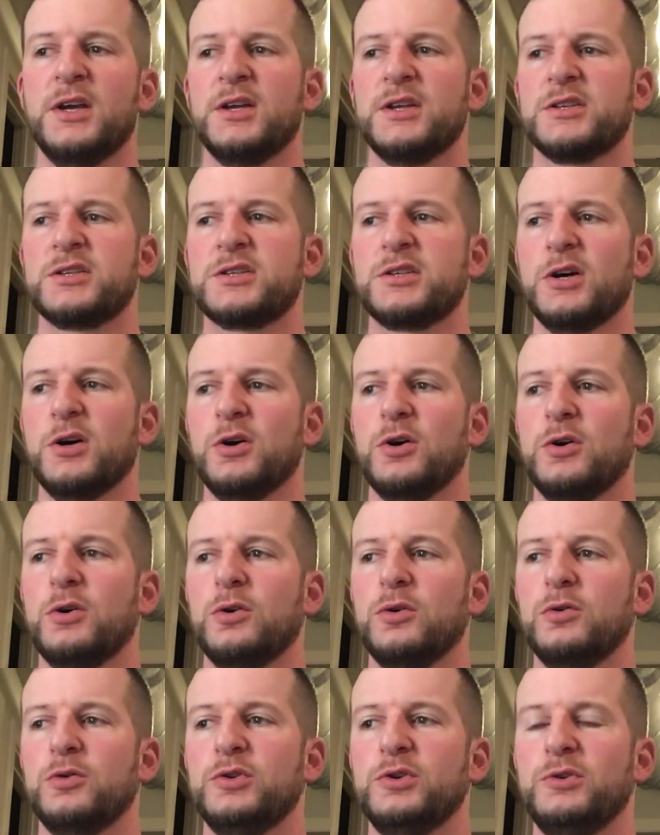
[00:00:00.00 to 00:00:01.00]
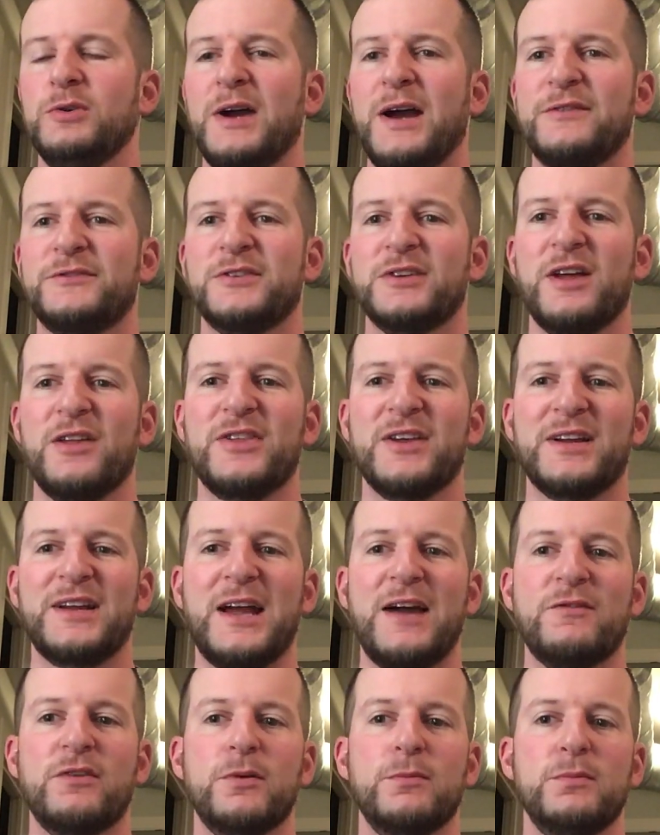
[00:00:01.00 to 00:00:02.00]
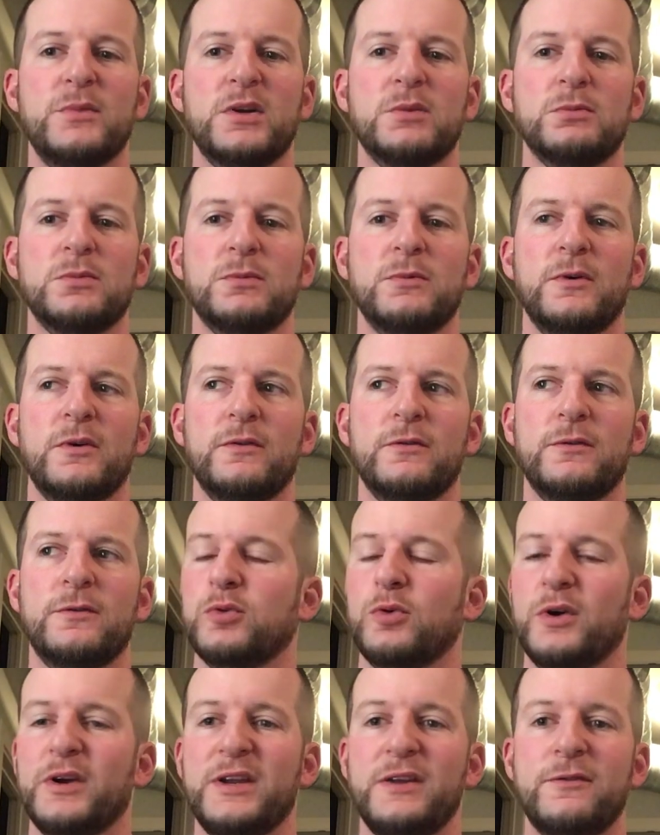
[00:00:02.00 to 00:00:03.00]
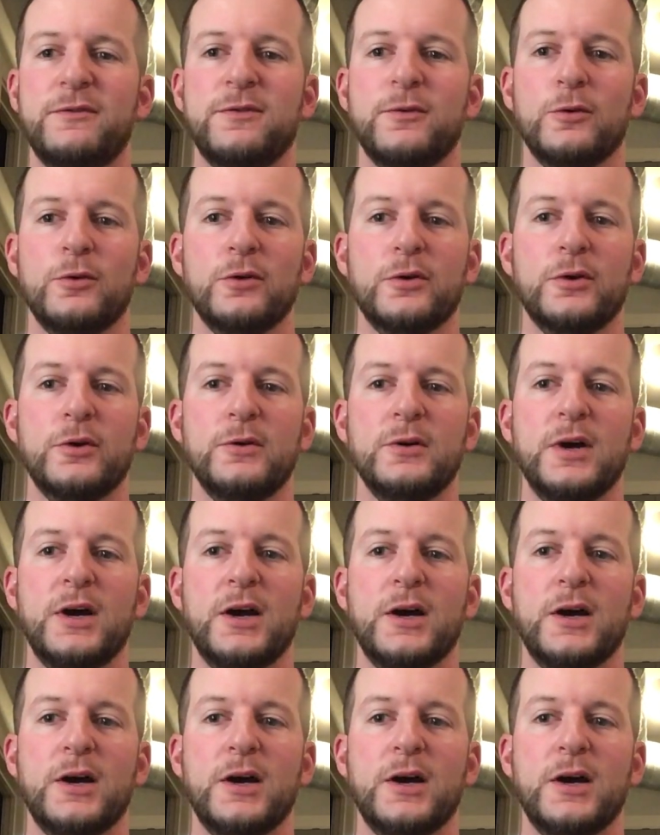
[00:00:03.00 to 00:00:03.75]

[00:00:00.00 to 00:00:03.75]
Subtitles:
So you have to, I think, have a minimum of 24